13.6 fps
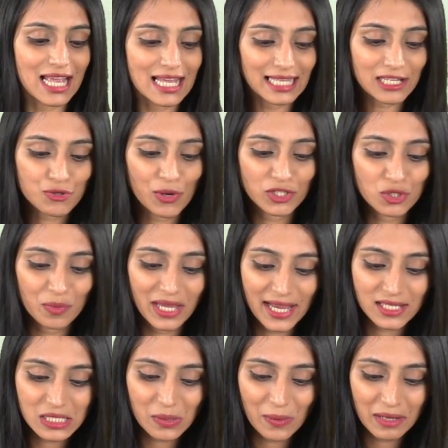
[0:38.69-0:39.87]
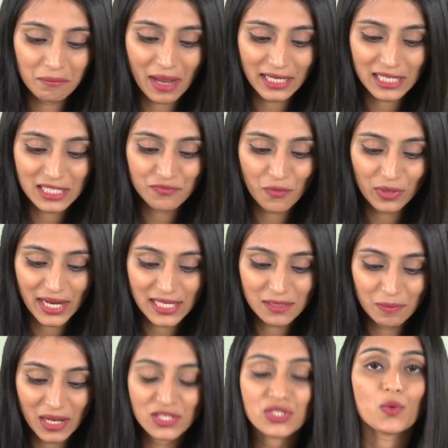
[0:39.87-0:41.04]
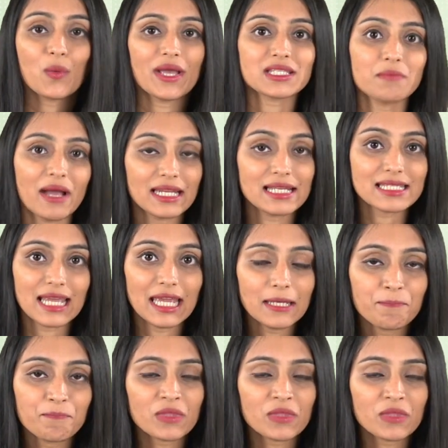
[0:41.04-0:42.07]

That's going to be x squared minus 4x plus 2x minus 8.